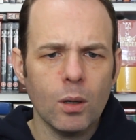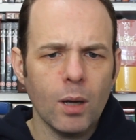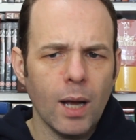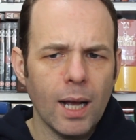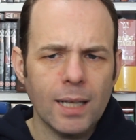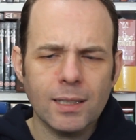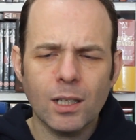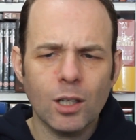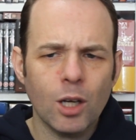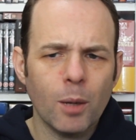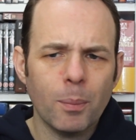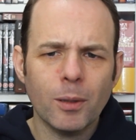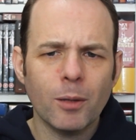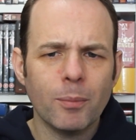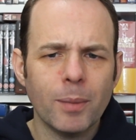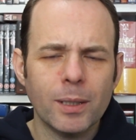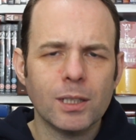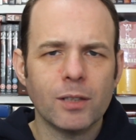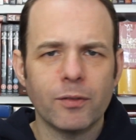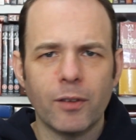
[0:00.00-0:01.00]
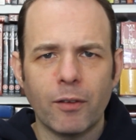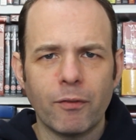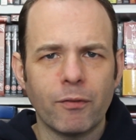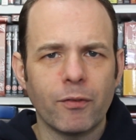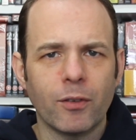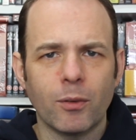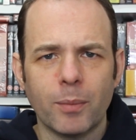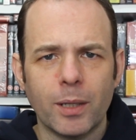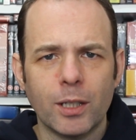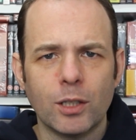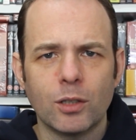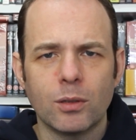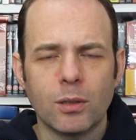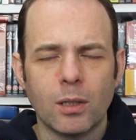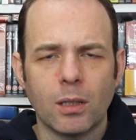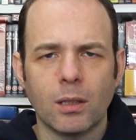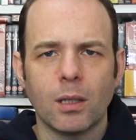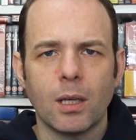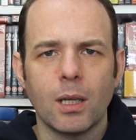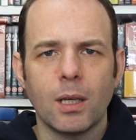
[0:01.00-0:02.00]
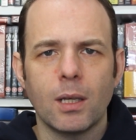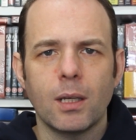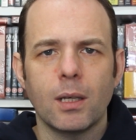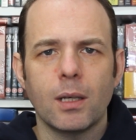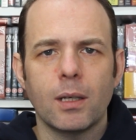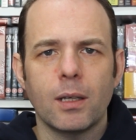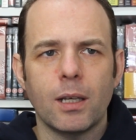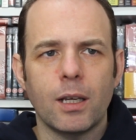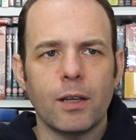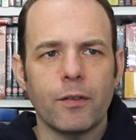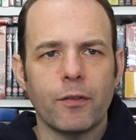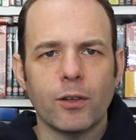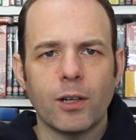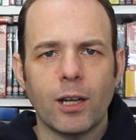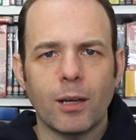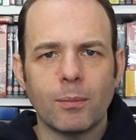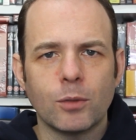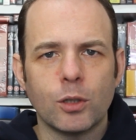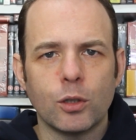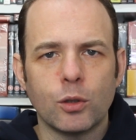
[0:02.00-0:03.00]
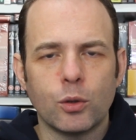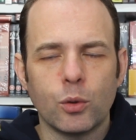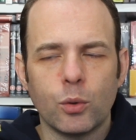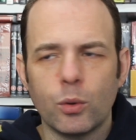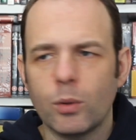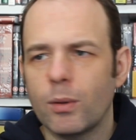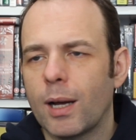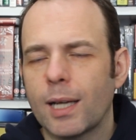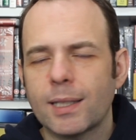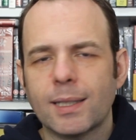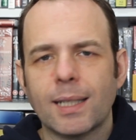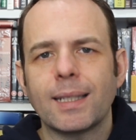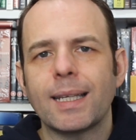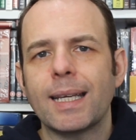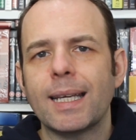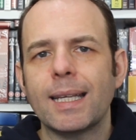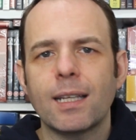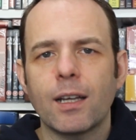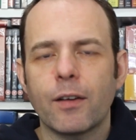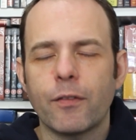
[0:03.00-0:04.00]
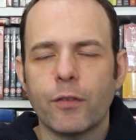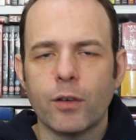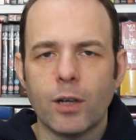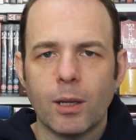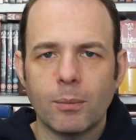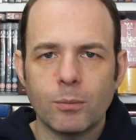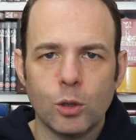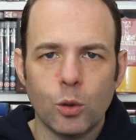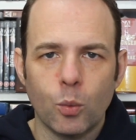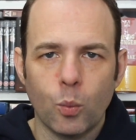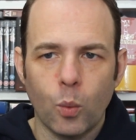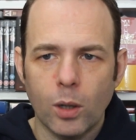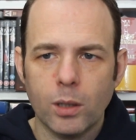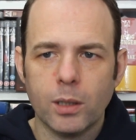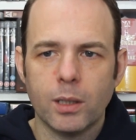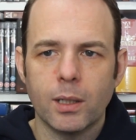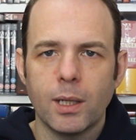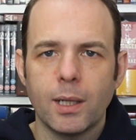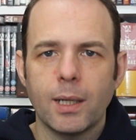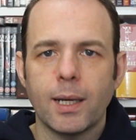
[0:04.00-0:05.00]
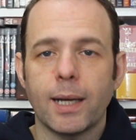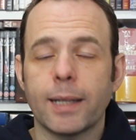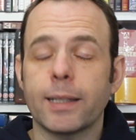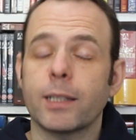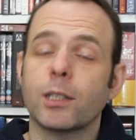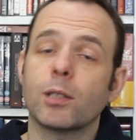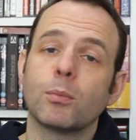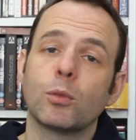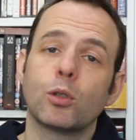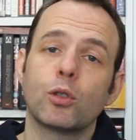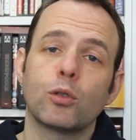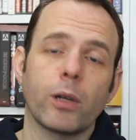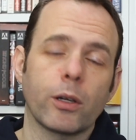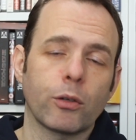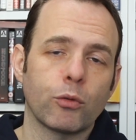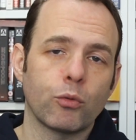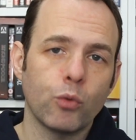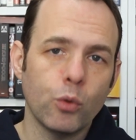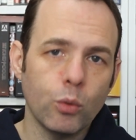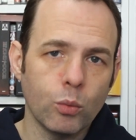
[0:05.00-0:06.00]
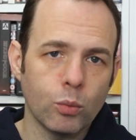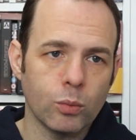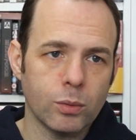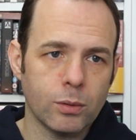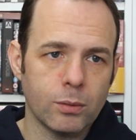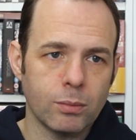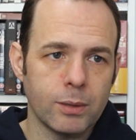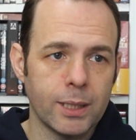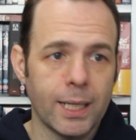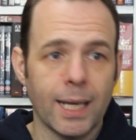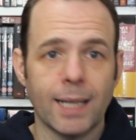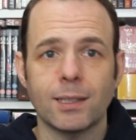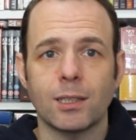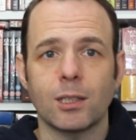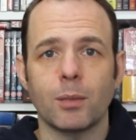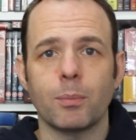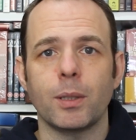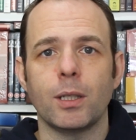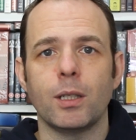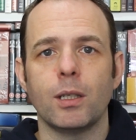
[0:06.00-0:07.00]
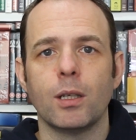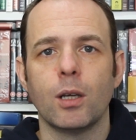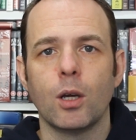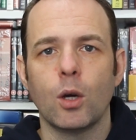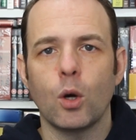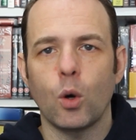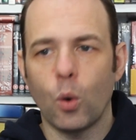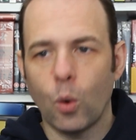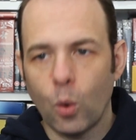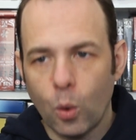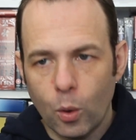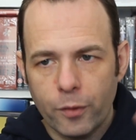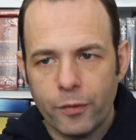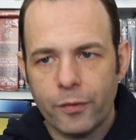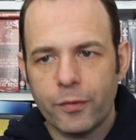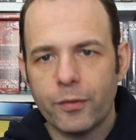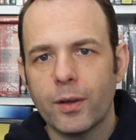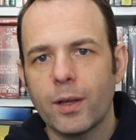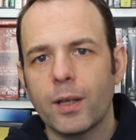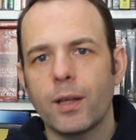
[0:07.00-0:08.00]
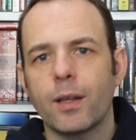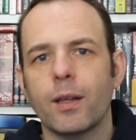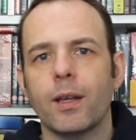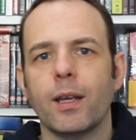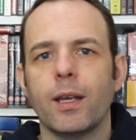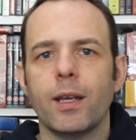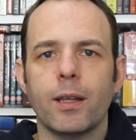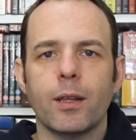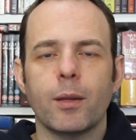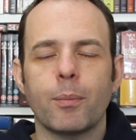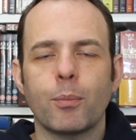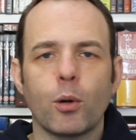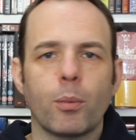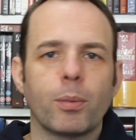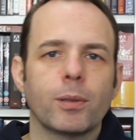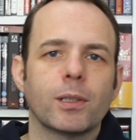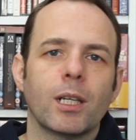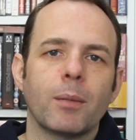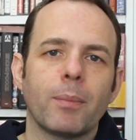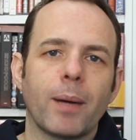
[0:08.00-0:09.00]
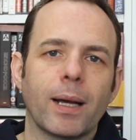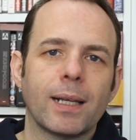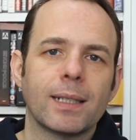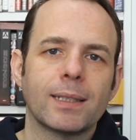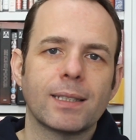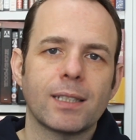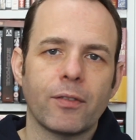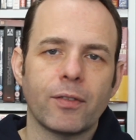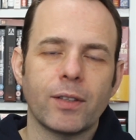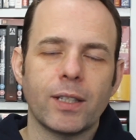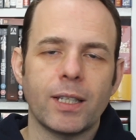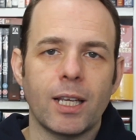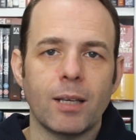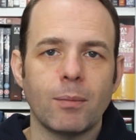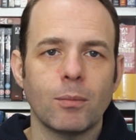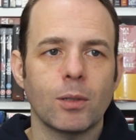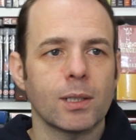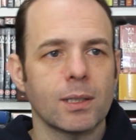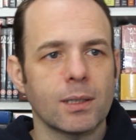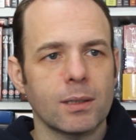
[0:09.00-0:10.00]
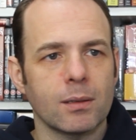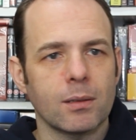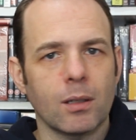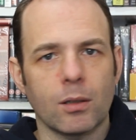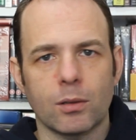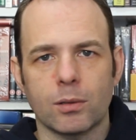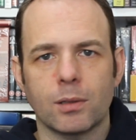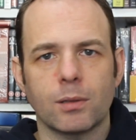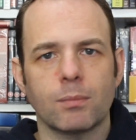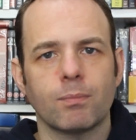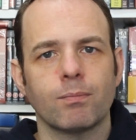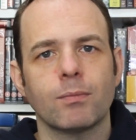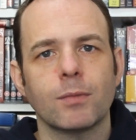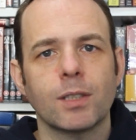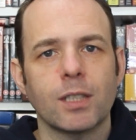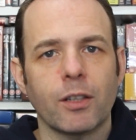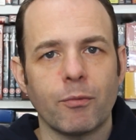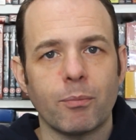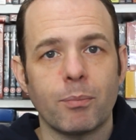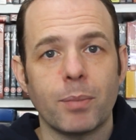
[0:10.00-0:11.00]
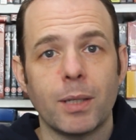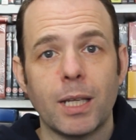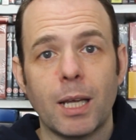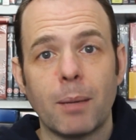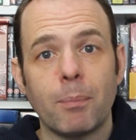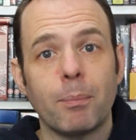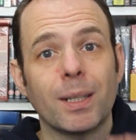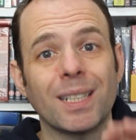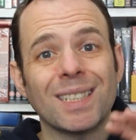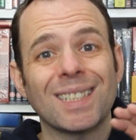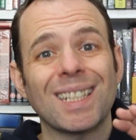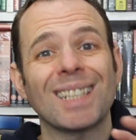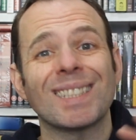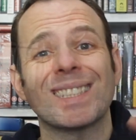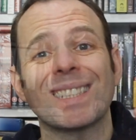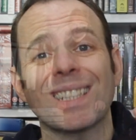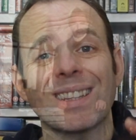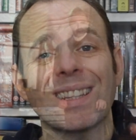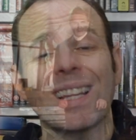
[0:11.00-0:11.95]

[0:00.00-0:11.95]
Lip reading: has a couple of bits of information and for him to do, has an area for him to work, and has some strict rules. He has to be off the property by 7 a.m. 7 p.m. because that's the